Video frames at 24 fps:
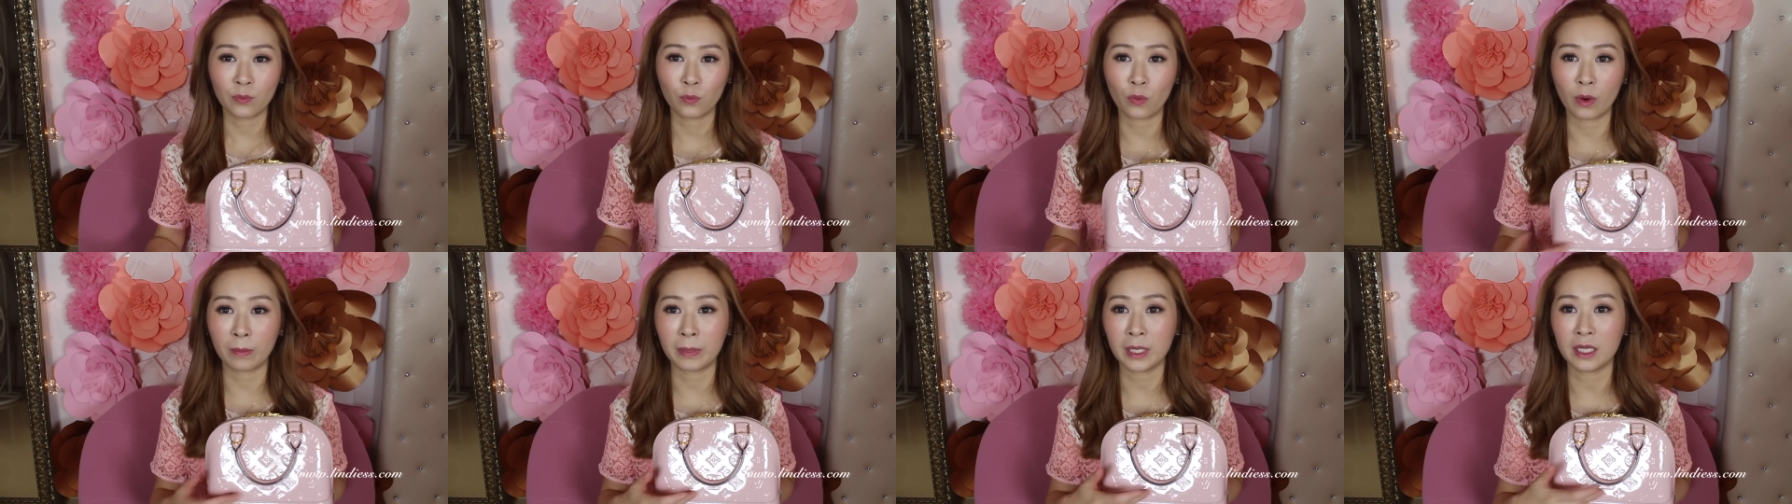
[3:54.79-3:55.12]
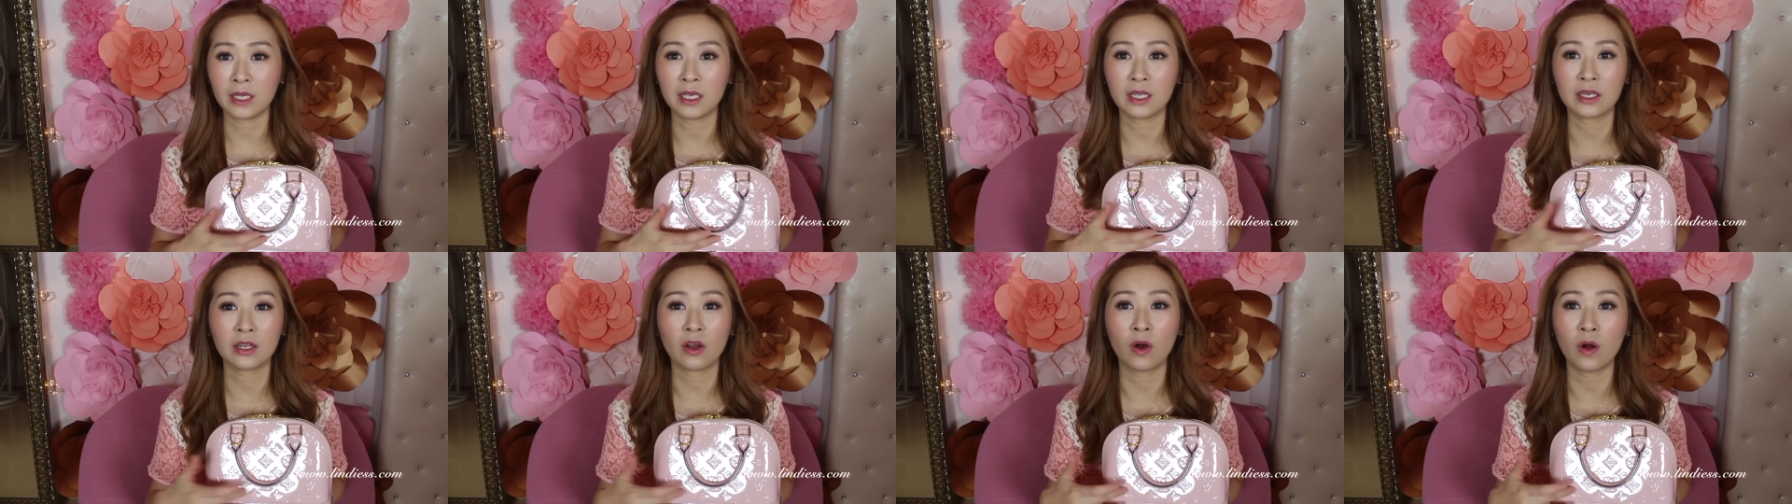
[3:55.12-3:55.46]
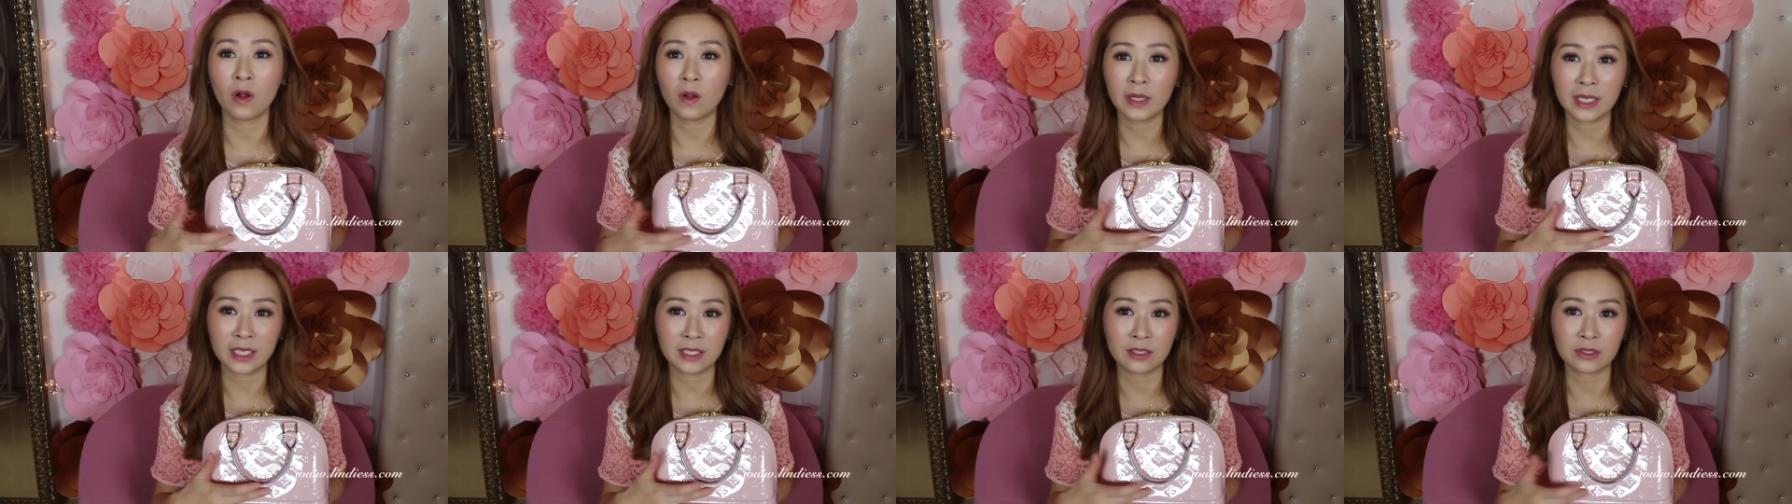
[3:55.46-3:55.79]
rubbing it
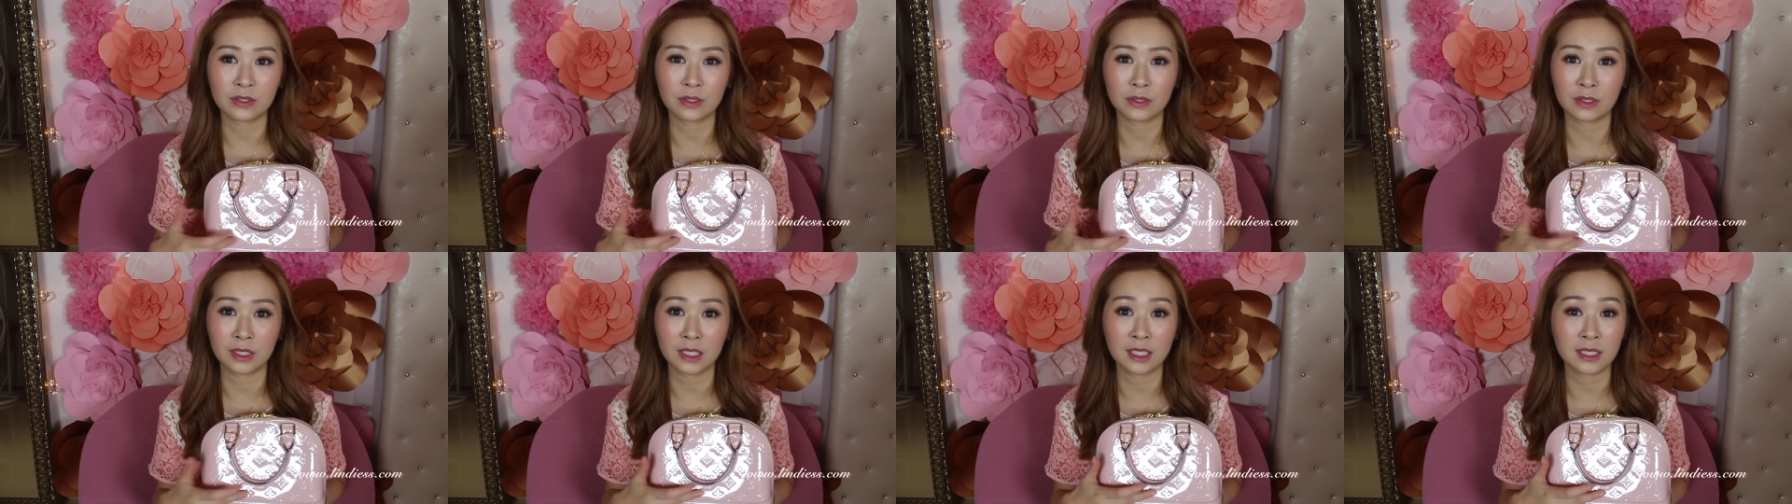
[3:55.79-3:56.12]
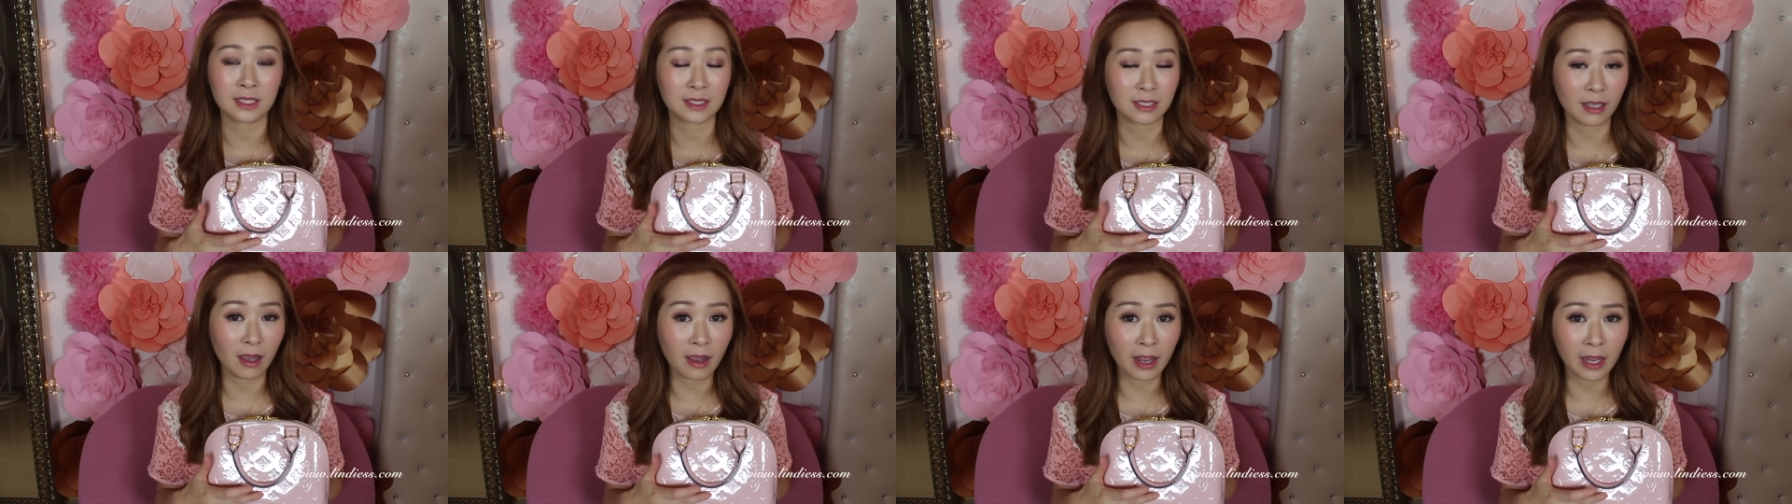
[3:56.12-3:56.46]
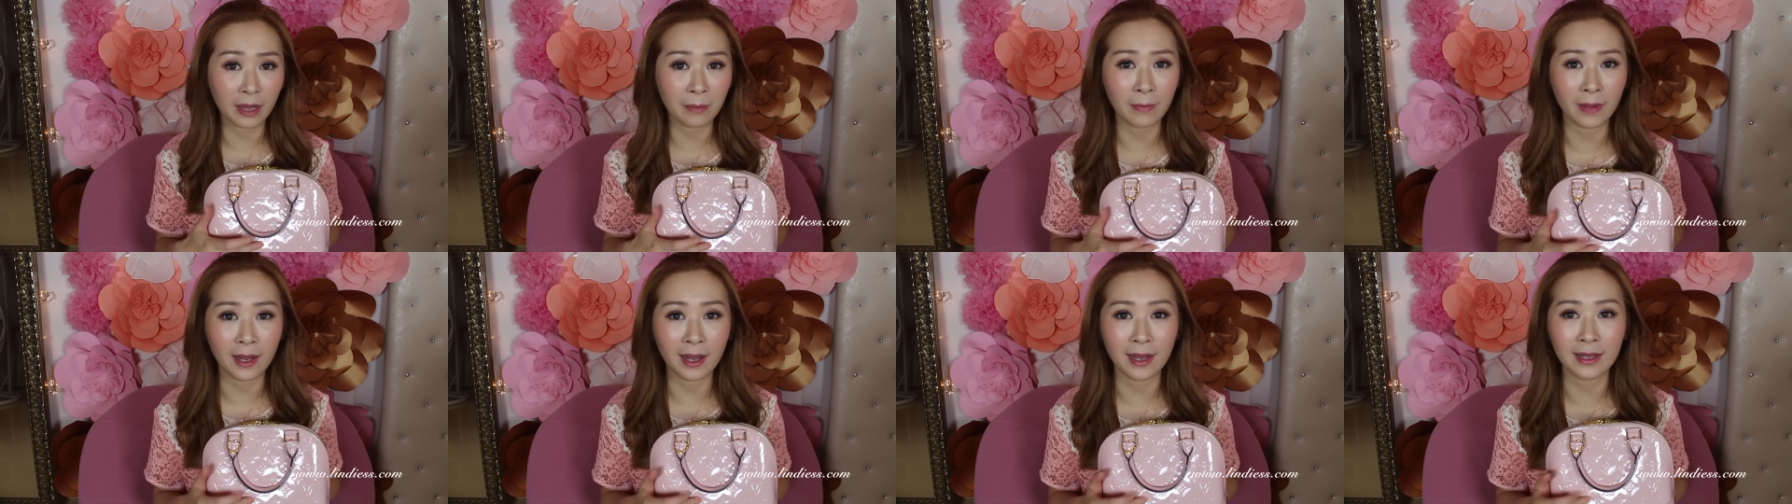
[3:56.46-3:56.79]
all into the
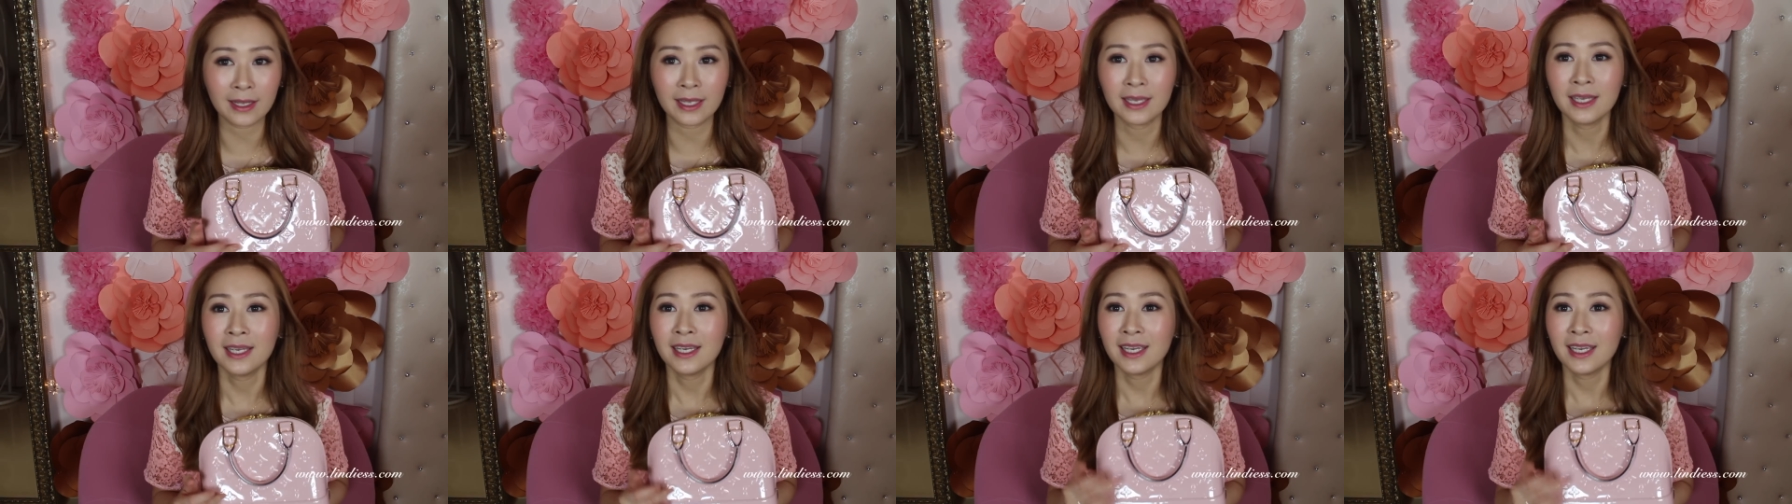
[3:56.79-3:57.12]
entire mark